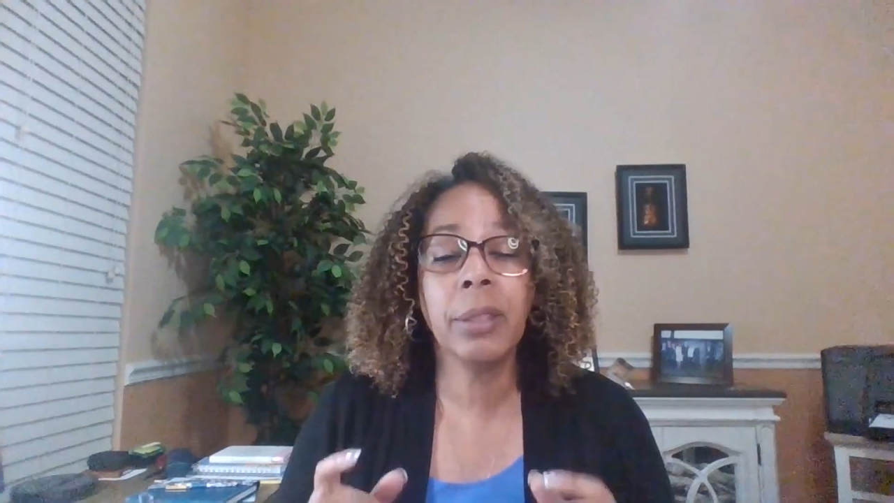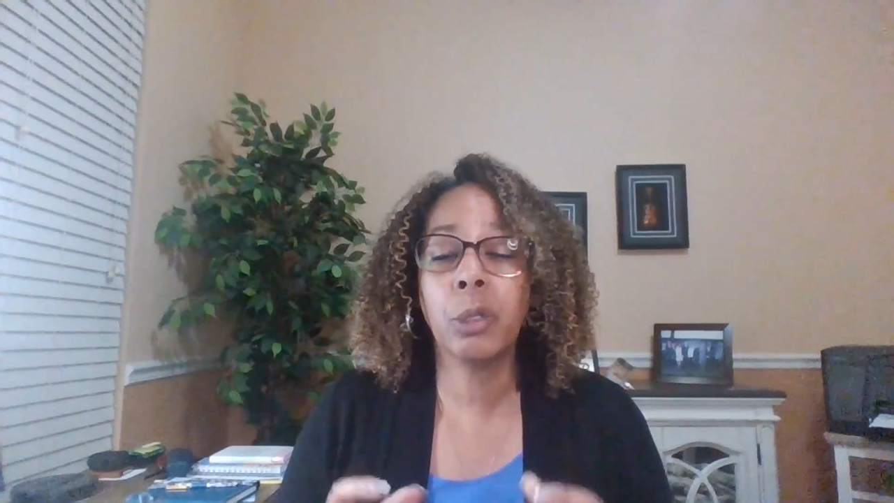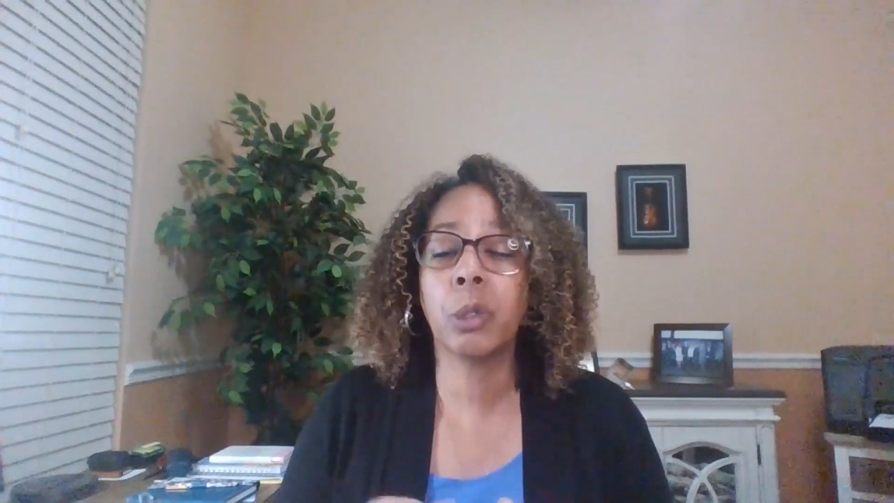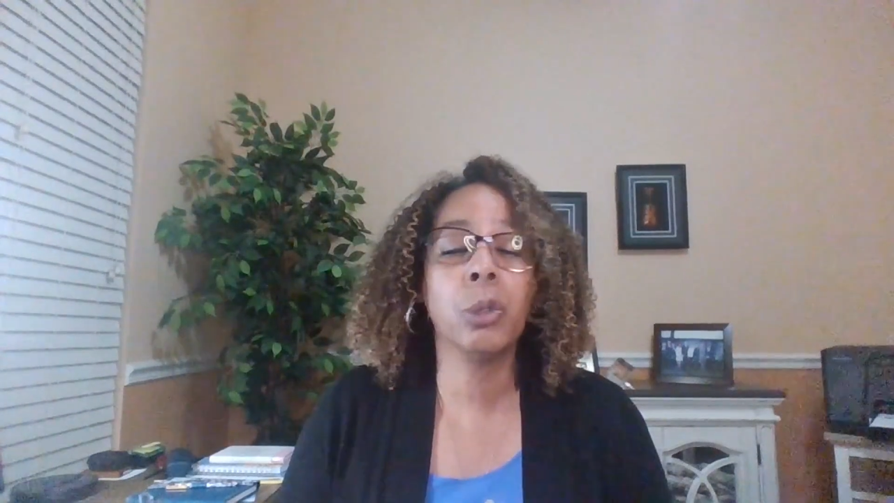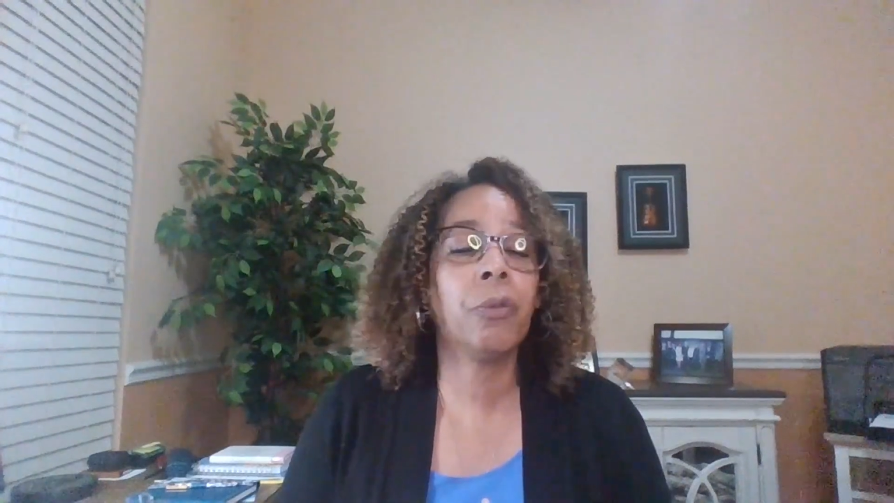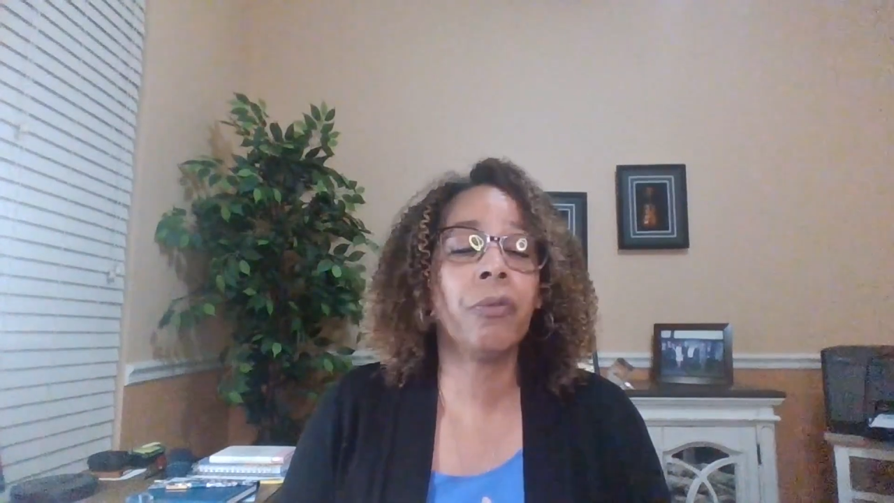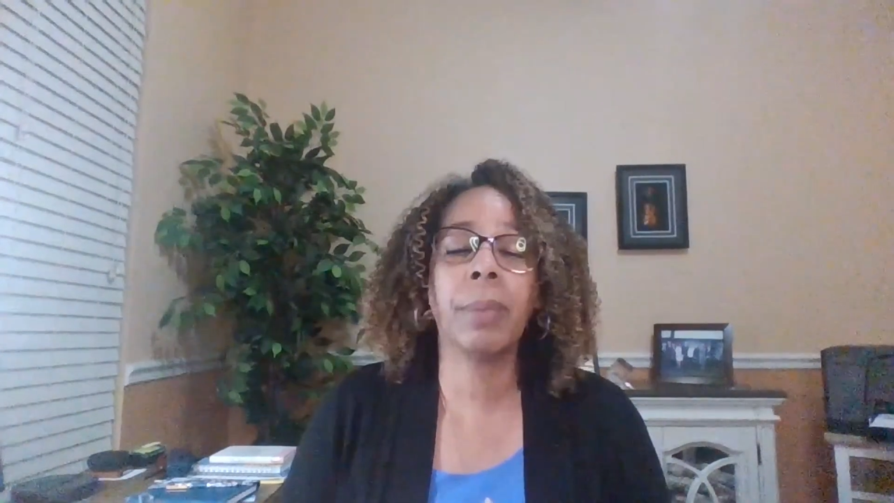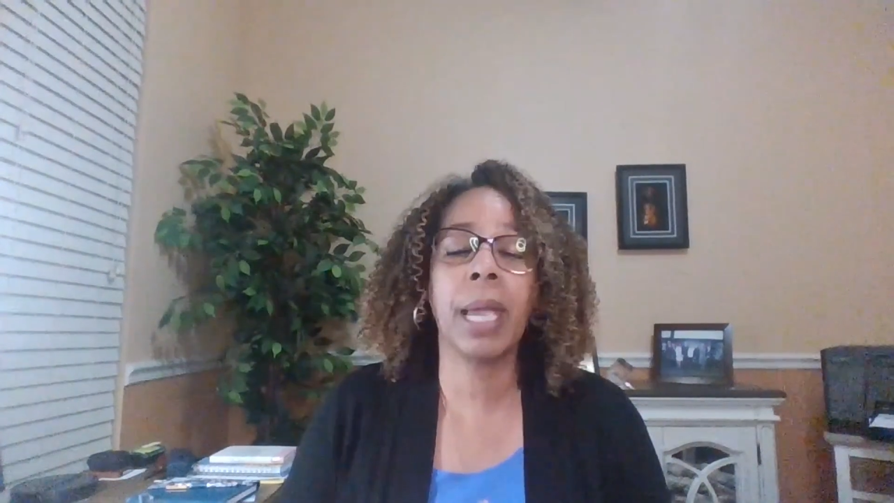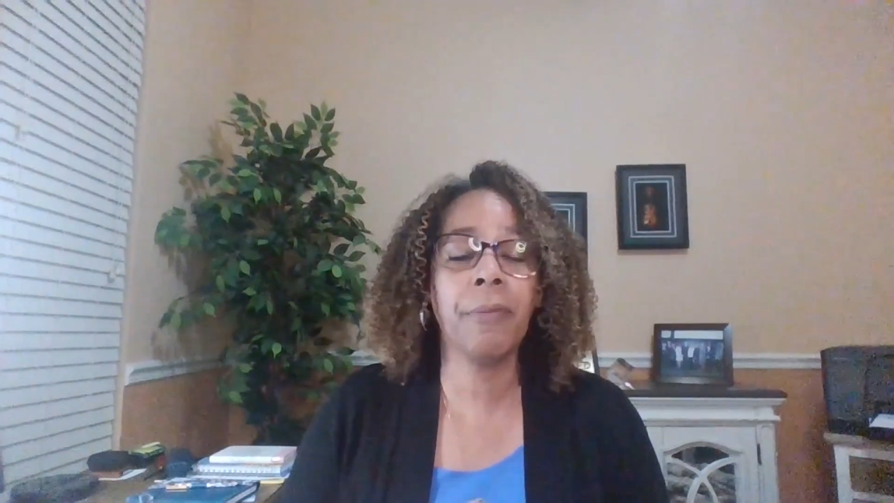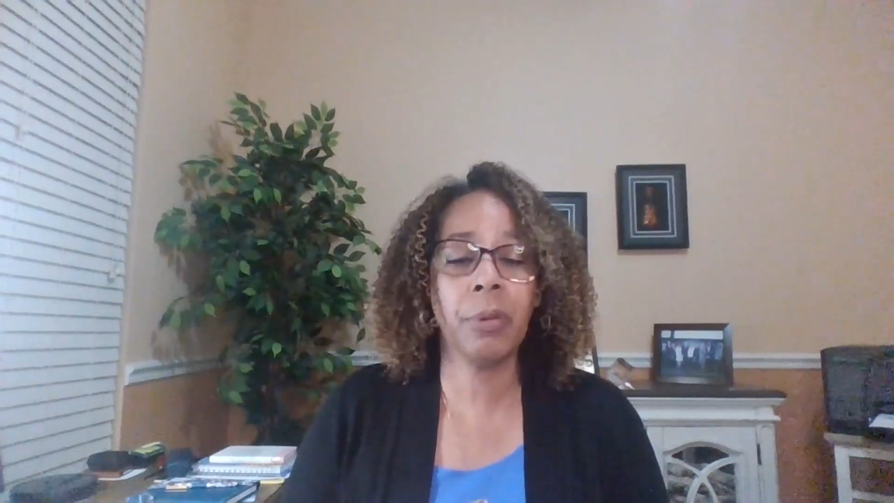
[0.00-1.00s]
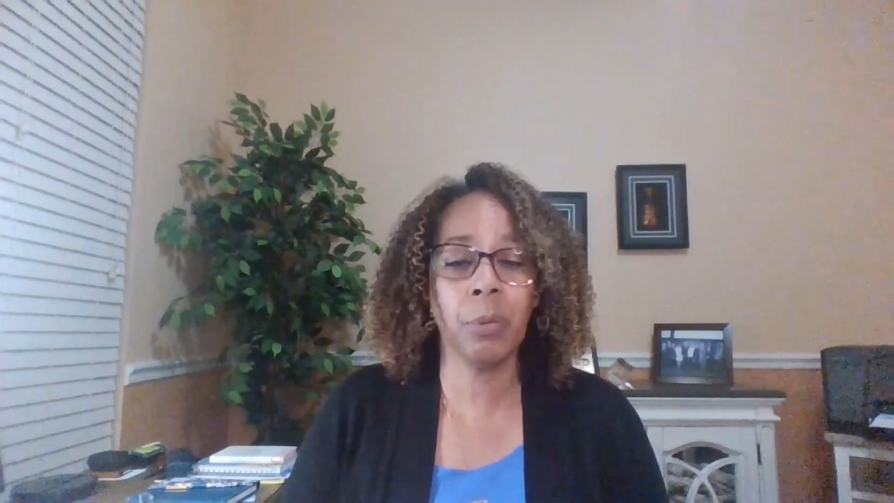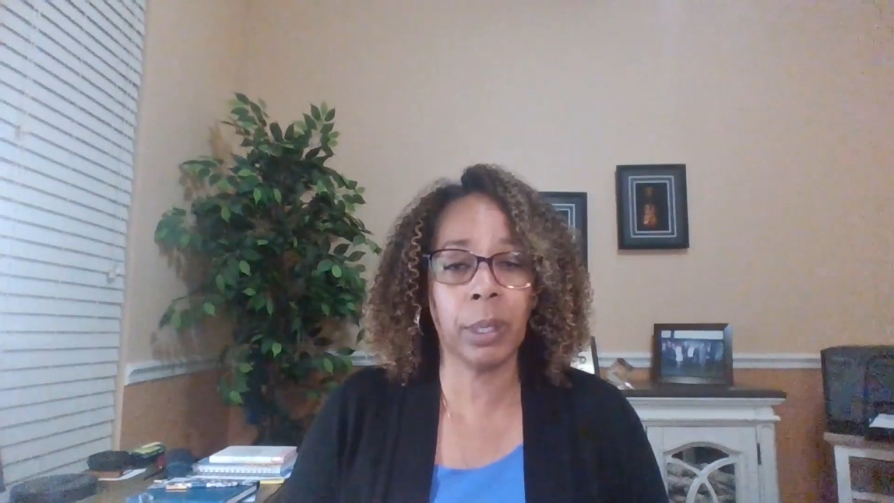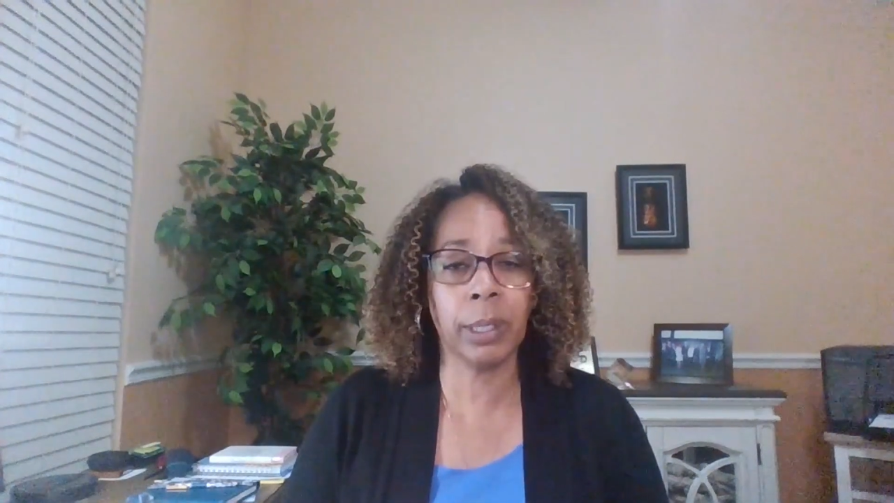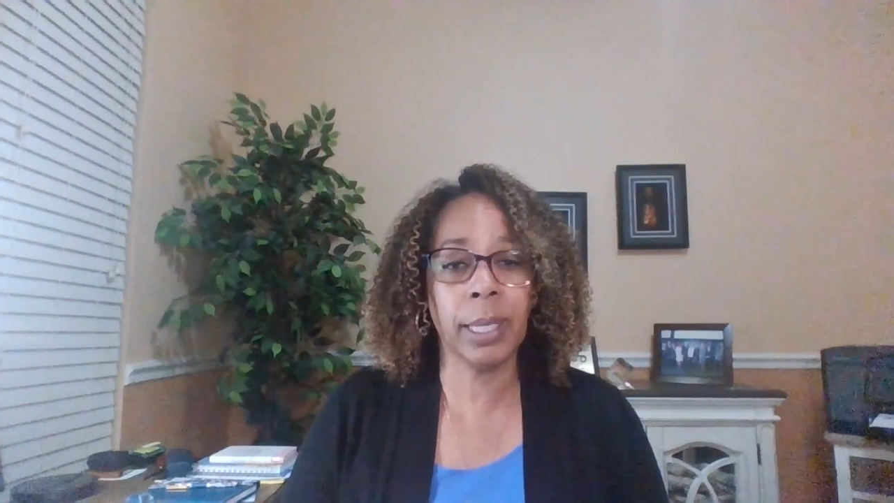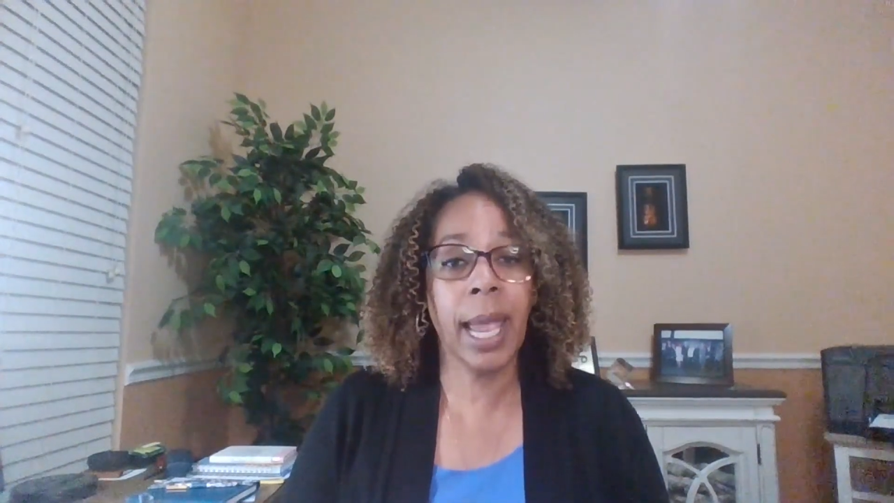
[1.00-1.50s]
truth from
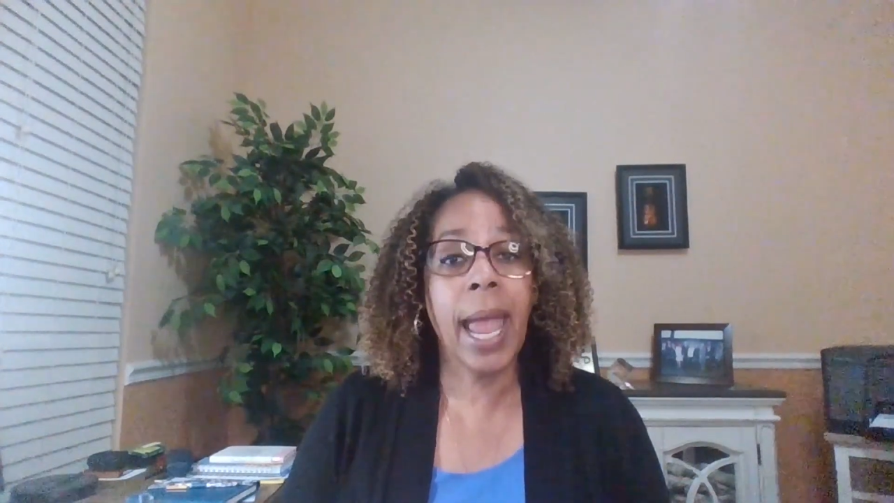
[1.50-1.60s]
everyone